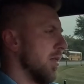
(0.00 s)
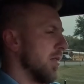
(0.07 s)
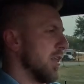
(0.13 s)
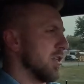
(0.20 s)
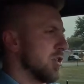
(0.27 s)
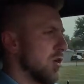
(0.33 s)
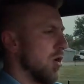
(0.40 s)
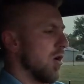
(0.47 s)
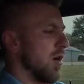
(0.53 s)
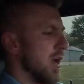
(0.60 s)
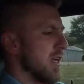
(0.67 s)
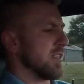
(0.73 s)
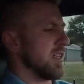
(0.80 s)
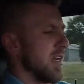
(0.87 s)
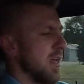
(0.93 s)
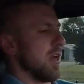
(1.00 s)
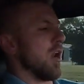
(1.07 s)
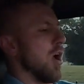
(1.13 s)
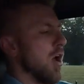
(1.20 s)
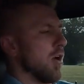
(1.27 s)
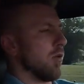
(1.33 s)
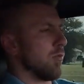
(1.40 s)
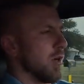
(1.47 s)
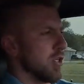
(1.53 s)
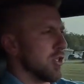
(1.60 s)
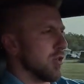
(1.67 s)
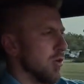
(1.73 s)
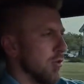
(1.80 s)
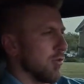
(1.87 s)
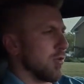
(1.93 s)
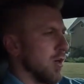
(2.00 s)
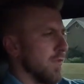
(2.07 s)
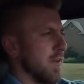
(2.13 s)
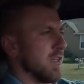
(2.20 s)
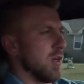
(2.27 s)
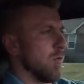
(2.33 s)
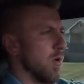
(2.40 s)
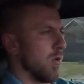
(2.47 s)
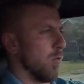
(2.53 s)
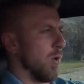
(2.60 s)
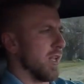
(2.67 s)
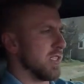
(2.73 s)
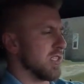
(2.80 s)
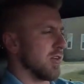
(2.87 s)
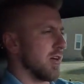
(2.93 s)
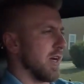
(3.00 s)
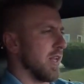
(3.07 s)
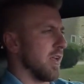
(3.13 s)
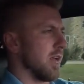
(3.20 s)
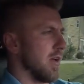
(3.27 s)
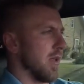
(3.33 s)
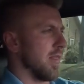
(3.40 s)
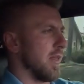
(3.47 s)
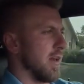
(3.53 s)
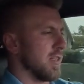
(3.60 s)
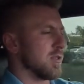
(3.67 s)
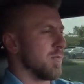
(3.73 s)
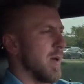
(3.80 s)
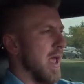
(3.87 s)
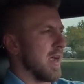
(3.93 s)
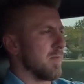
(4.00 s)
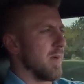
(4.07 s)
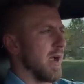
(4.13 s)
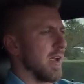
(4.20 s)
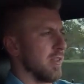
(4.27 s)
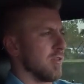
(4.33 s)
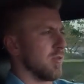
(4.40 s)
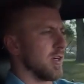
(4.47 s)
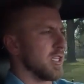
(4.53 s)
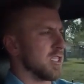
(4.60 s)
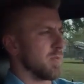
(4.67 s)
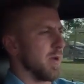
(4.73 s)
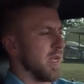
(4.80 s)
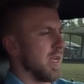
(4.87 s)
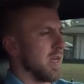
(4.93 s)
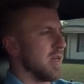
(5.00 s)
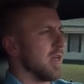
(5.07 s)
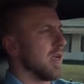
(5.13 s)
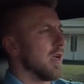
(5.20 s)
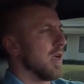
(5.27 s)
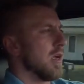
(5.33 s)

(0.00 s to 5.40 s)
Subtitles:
This car has a non-original 351 Windsor in it, and then it's backed by a 3-speed